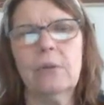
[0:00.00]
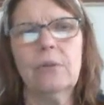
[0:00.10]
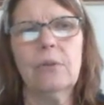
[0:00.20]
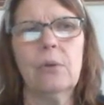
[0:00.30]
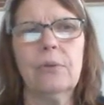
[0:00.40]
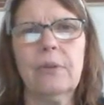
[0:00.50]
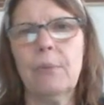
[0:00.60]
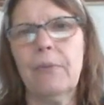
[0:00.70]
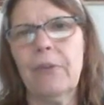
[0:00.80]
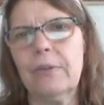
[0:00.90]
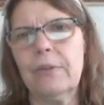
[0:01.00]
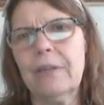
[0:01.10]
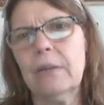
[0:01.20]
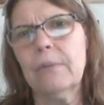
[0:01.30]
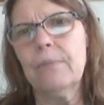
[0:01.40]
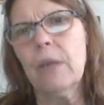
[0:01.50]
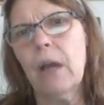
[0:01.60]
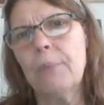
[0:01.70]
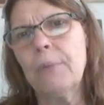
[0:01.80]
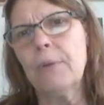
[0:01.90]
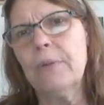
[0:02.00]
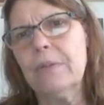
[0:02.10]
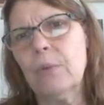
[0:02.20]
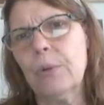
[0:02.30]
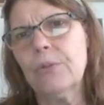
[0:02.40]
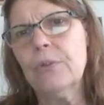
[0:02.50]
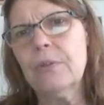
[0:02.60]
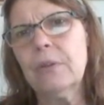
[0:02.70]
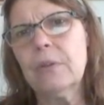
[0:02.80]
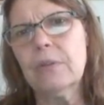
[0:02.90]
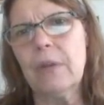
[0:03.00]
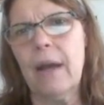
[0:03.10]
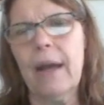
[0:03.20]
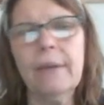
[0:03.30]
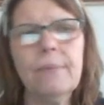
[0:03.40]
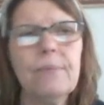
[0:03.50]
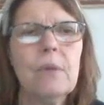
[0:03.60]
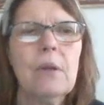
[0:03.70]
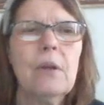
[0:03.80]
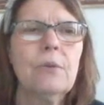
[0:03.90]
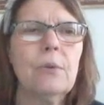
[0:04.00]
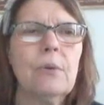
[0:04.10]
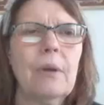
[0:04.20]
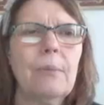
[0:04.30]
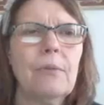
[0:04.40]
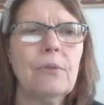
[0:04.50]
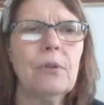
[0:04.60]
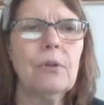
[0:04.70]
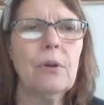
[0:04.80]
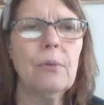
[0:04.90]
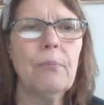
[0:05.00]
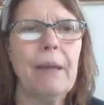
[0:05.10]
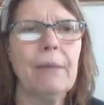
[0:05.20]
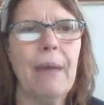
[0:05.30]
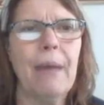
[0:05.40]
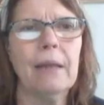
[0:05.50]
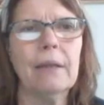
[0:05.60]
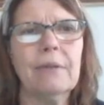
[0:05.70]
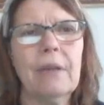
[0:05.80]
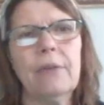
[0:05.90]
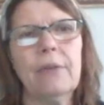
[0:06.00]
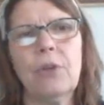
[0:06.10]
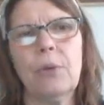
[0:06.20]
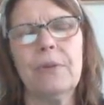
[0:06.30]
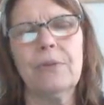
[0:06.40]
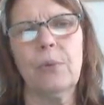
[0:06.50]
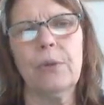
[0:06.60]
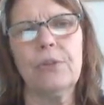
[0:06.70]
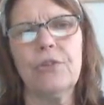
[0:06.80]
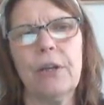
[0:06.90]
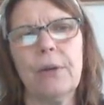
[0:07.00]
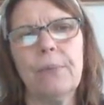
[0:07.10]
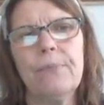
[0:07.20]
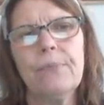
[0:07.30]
So let's come over here. You see up here these oranges in the sky. So come over to your paint palette and say I start with this orange here.